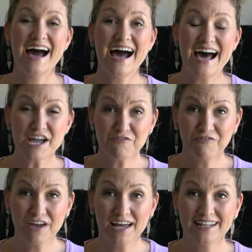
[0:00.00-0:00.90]
I
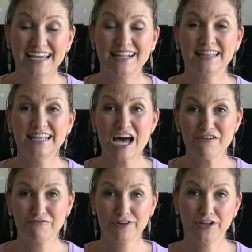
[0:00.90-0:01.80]
fell in
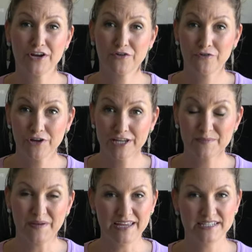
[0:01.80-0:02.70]
love with
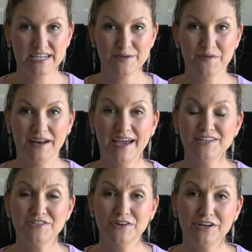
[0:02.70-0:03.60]
acrylic painting when I
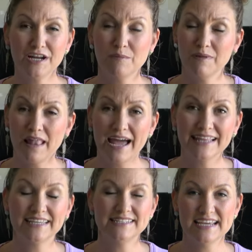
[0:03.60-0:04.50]
started
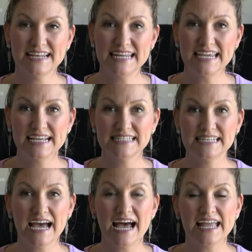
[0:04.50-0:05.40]
applying the techniques
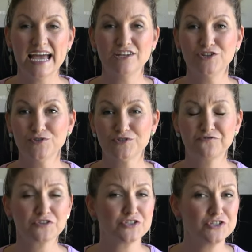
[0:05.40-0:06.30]
I had used
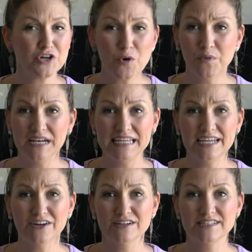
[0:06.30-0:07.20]
for so many
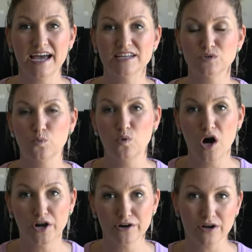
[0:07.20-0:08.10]
years as a
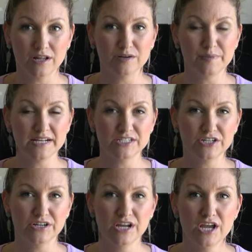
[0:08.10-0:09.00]
watercolor
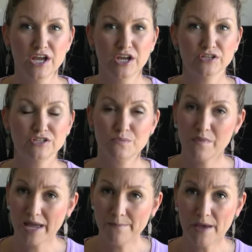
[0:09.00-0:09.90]
painter. So
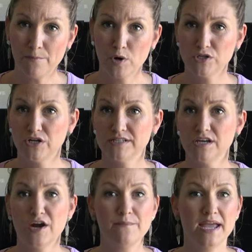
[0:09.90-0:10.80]
my pet portraits
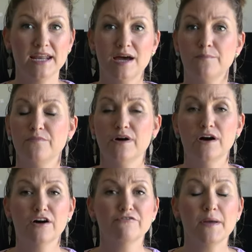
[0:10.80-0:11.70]
are made up
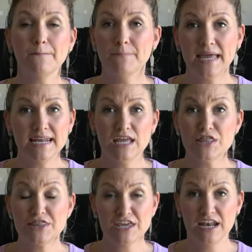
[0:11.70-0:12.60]
of many
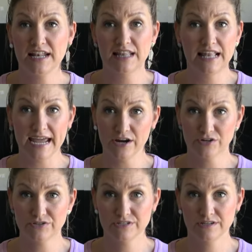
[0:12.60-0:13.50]
thin
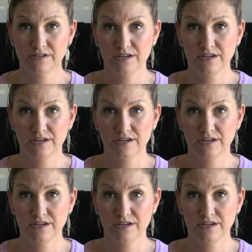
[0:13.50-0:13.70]
layers.